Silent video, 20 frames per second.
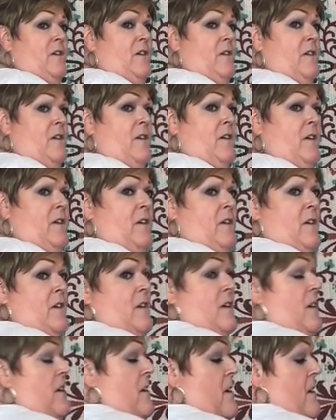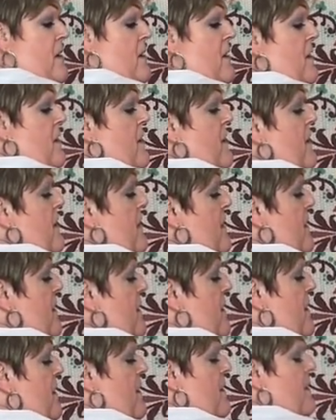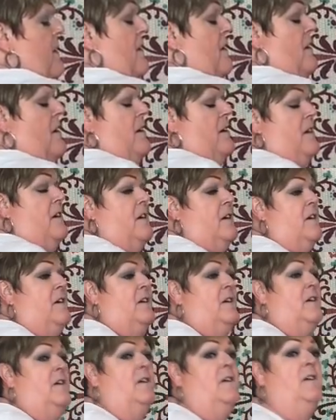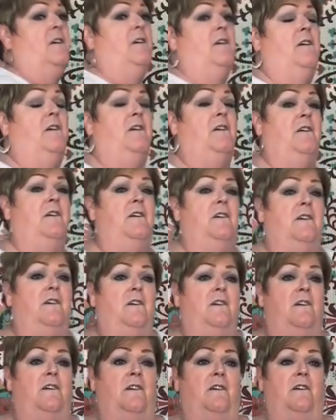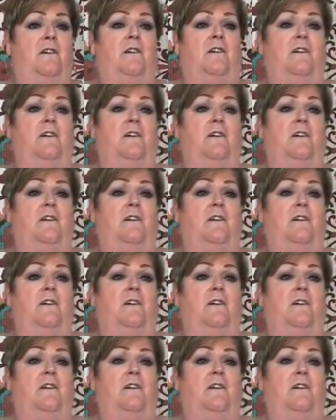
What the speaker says: [no speech]